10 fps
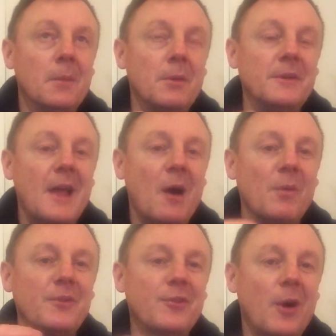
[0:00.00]
but now
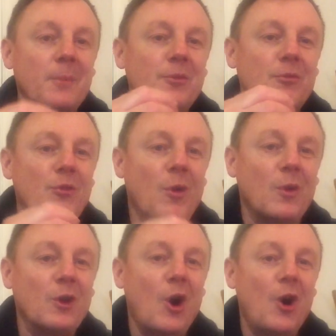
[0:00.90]
it's time to grow
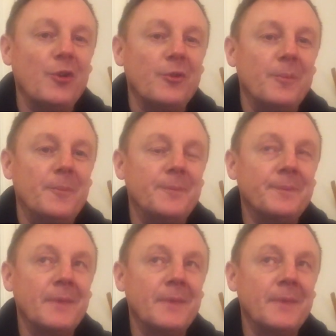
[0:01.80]
a garden.